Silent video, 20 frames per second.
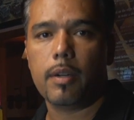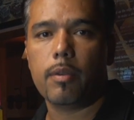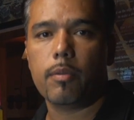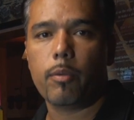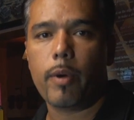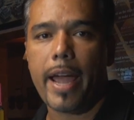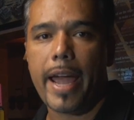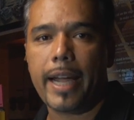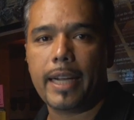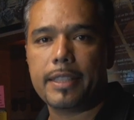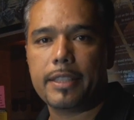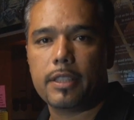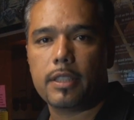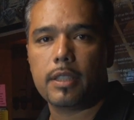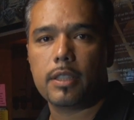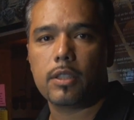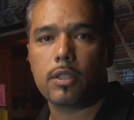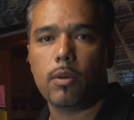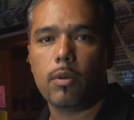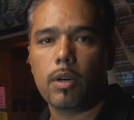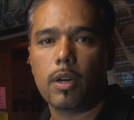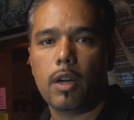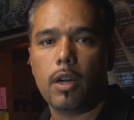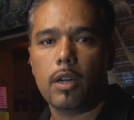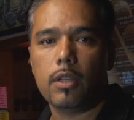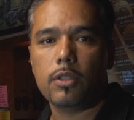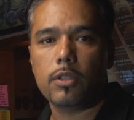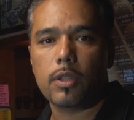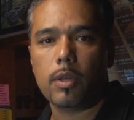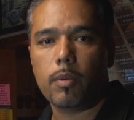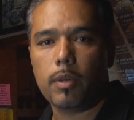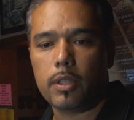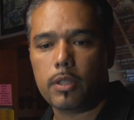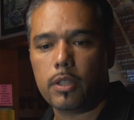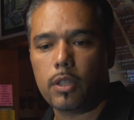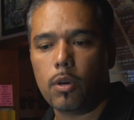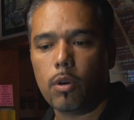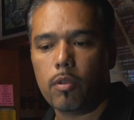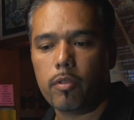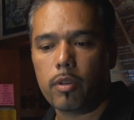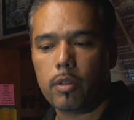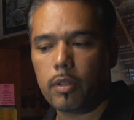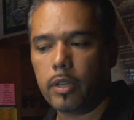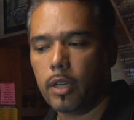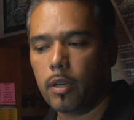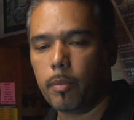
racks that's going on. So I wanted to go over,